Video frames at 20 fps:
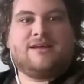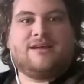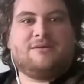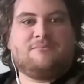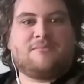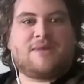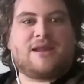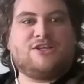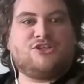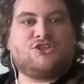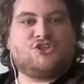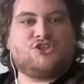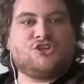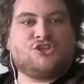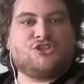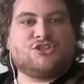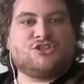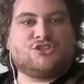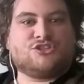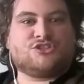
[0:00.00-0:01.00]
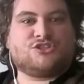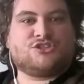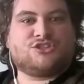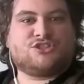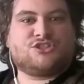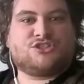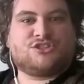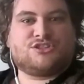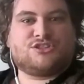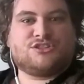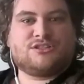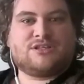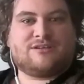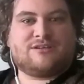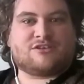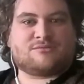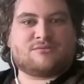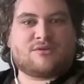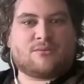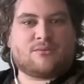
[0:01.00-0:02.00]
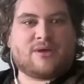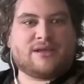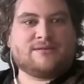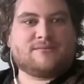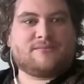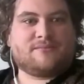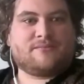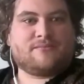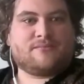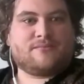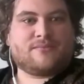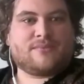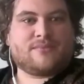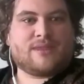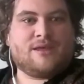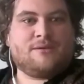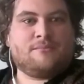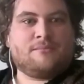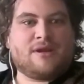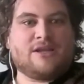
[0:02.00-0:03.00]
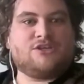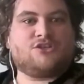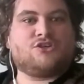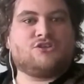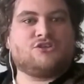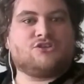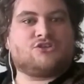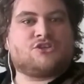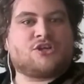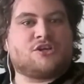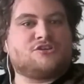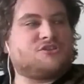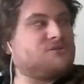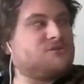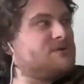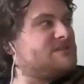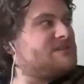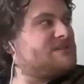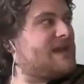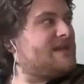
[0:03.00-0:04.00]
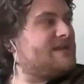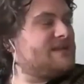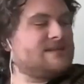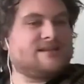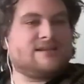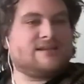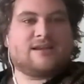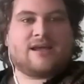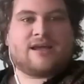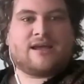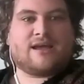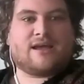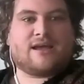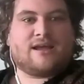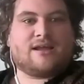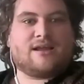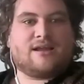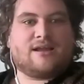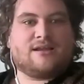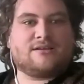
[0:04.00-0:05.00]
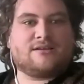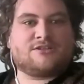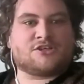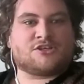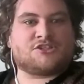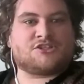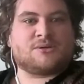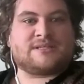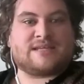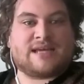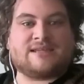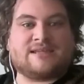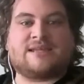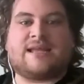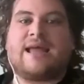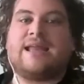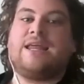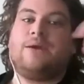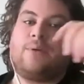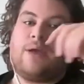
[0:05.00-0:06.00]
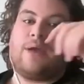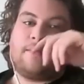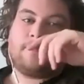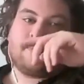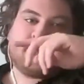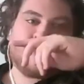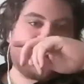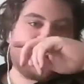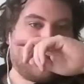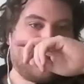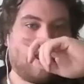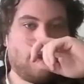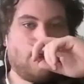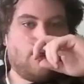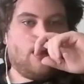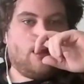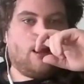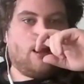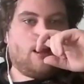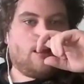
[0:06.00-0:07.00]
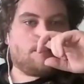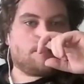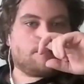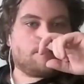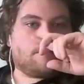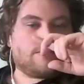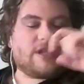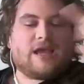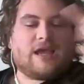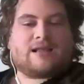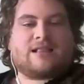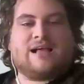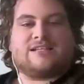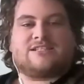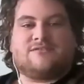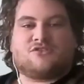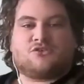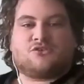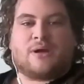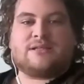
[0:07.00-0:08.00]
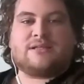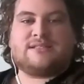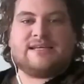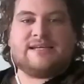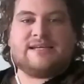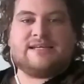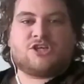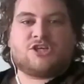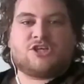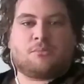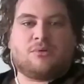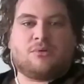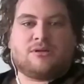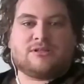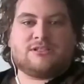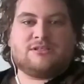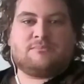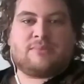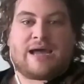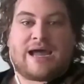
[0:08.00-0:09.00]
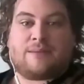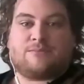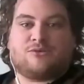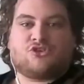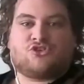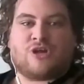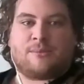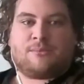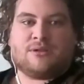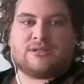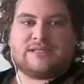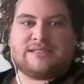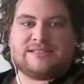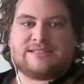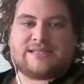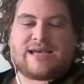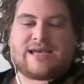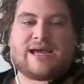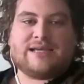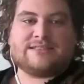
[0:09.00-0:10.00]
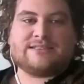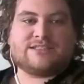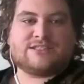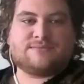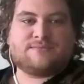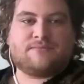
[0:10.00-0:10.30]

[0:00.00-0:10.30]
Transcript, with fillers: many students, I lost my way. Many students chose to attend uh, chose to attend it anyway. A class of 20 doubled, perhaps trebled in size,